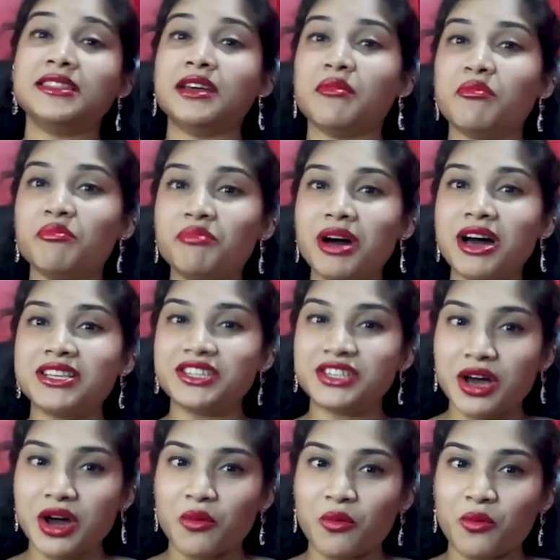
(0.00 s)
the much
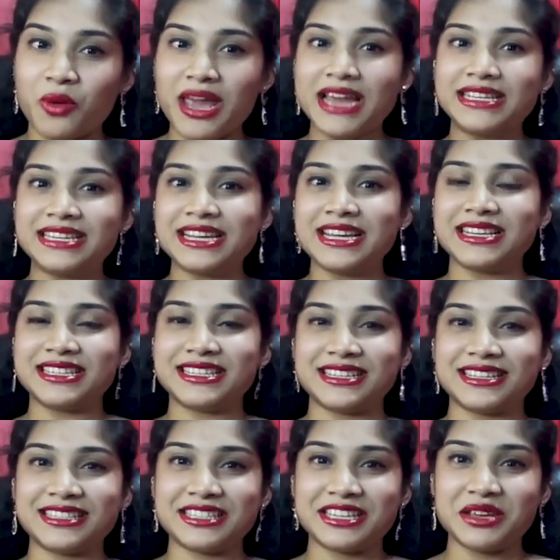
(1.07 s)

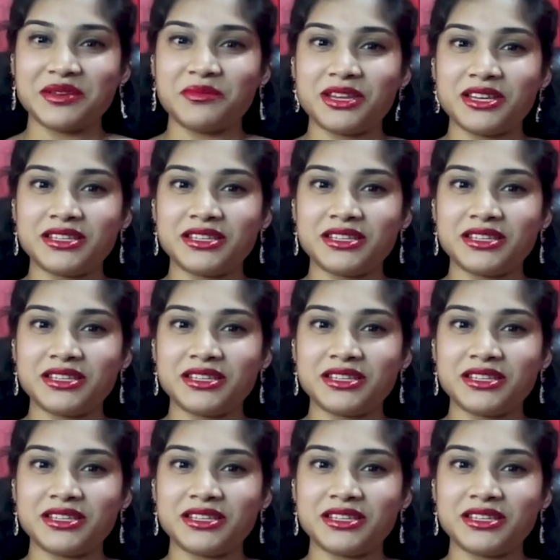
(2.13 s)
awaited Team